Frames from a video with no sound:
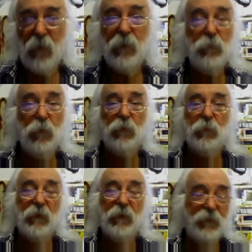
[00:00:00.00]
worked with
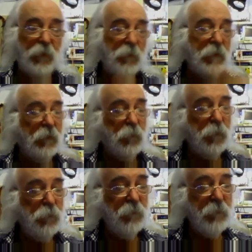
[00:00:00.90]
it. So
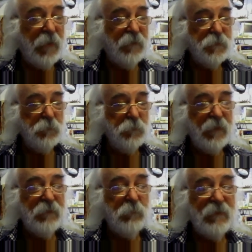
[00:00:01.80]
we've managed to
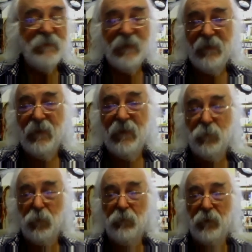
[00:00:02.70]
maintain that
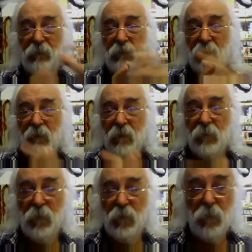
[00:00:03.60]
sort of thing, and
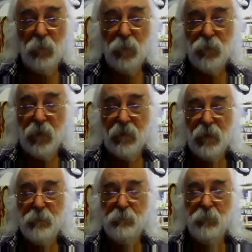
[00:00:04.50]
we try to
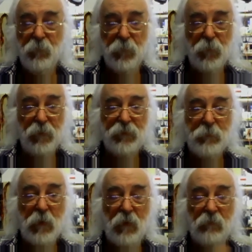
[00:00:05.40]
keep really
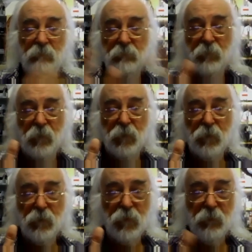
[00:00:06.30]
smart,
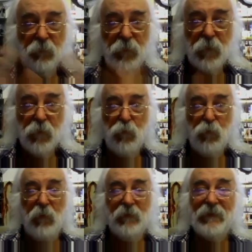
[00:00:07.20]

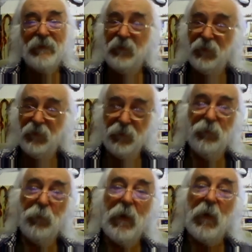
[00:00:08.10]
quality listeners
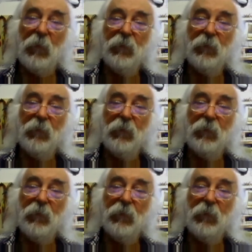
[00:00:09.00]
around.